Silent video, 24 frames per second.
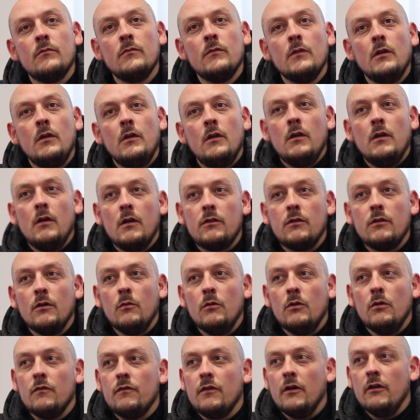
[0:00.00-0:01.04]
I
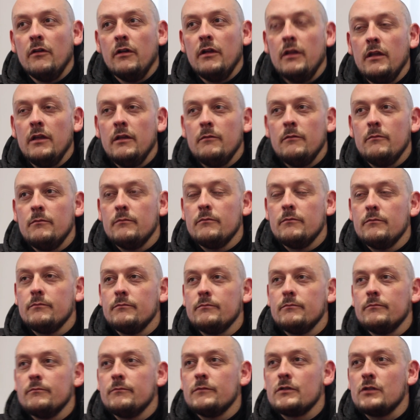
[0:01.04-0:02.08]
thought we looked very
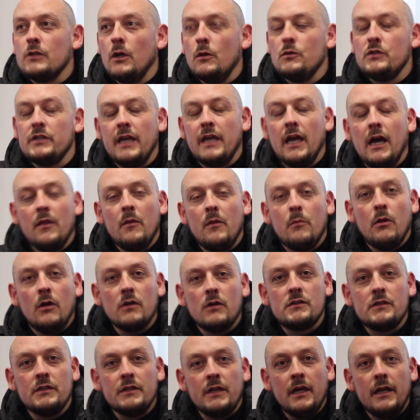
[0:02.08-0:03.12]
slow to get out of the
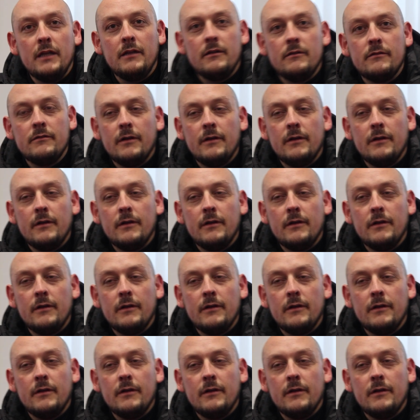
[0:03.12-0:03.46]
blocks today.